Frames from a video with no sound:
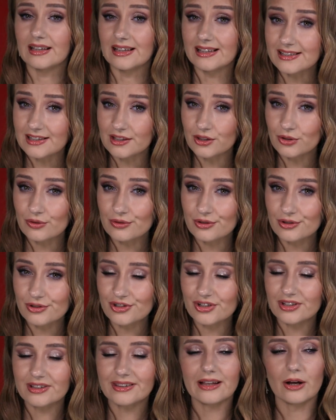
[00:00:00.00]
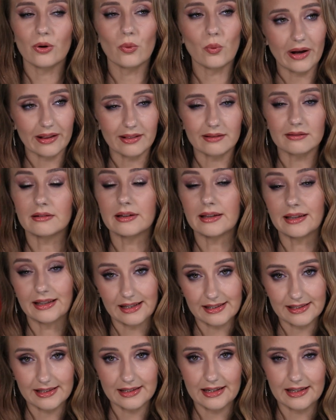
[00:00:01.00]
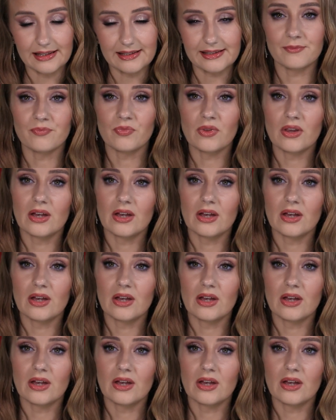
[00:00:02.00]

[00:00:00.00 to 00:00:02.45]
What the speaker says: Is it nourishing? Well, yes, it is.